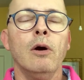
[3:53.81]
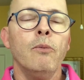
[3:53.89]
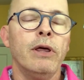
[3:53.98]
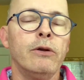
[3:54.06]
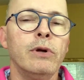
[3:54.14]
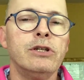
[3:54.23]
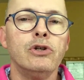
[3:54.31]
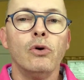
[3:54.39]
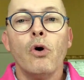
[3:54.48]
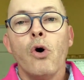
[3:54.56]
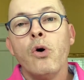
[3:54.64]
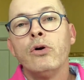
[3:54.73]
whether it's
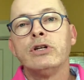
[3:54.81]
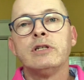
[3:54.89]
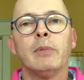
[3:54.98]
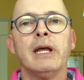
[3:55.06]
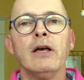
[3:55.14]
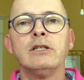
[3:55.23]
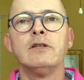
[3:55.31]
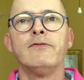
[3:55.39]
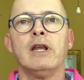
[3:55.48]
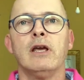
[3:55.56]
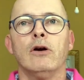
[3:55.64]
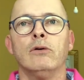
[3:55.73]
your own or somebody else's
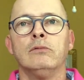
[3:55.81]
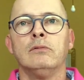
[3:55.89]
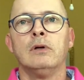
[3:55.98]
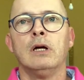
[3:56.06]
video,